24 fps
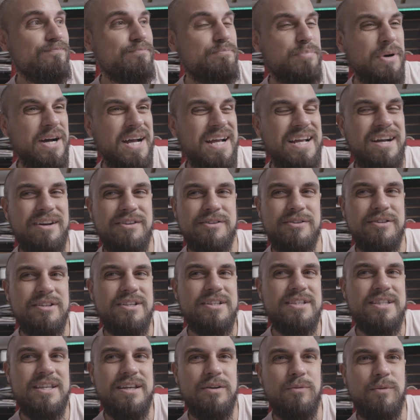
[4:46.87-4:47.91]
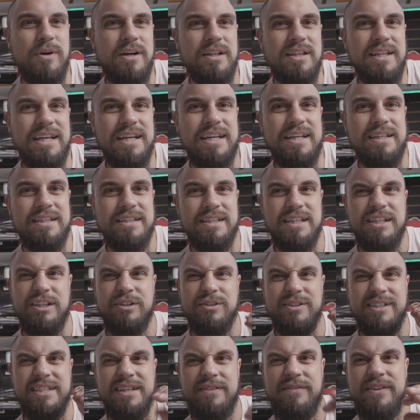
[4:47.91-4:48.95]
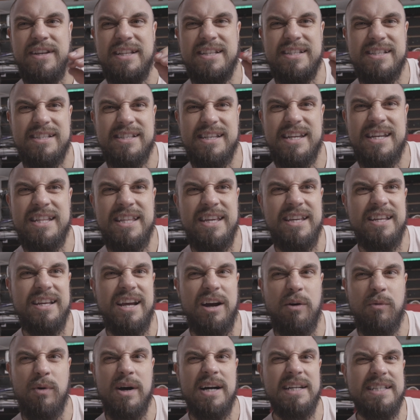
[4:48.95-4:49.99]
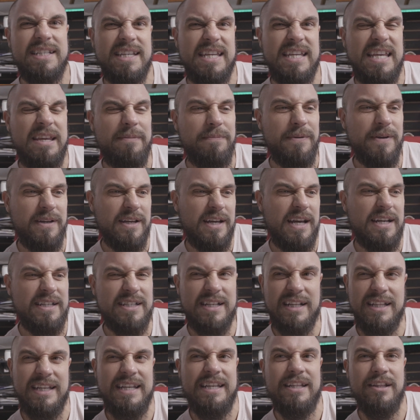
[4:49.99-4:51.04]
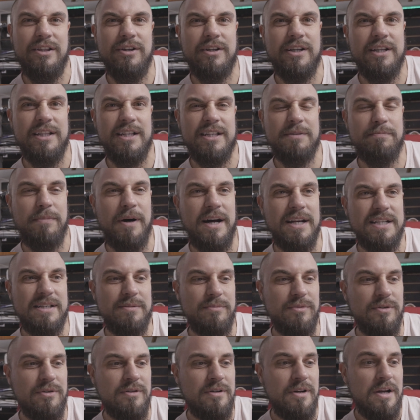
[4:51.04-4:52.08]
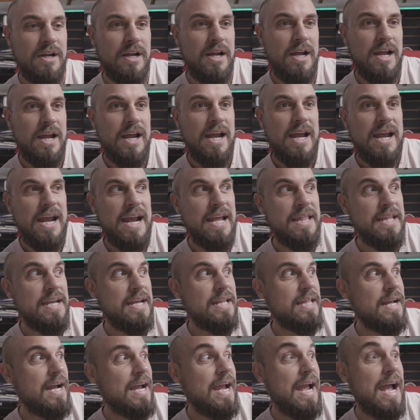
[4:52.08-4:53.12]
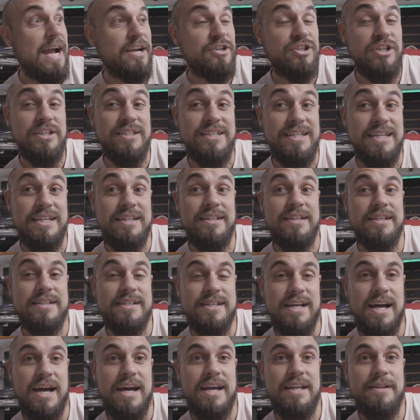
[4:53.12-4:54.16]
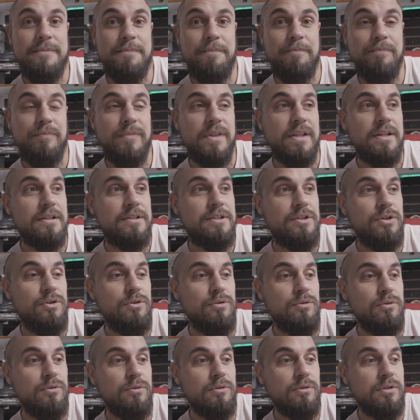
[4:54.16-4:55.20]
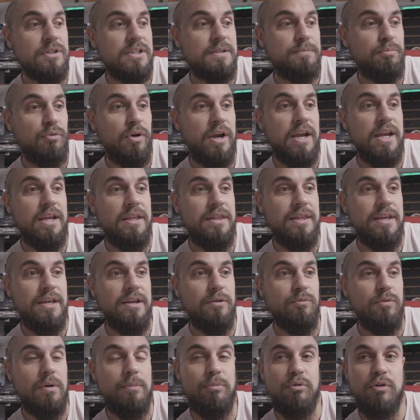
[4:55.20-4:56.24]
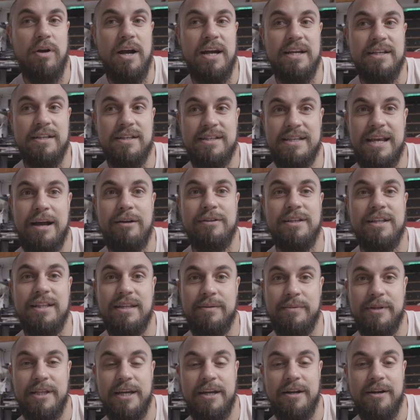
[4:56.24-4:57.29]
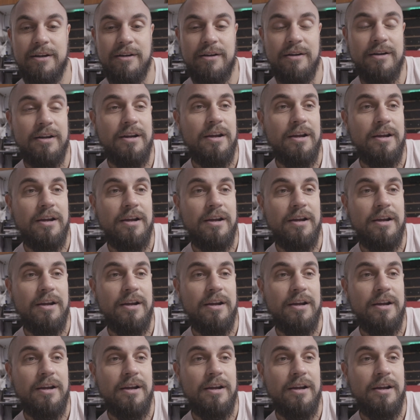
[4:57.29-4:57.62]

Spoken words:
but I also just didn't want like little divots in it. I wanted to keep it as clean looking as possible. And then I actually did decide to spray the rubberized sound eliminator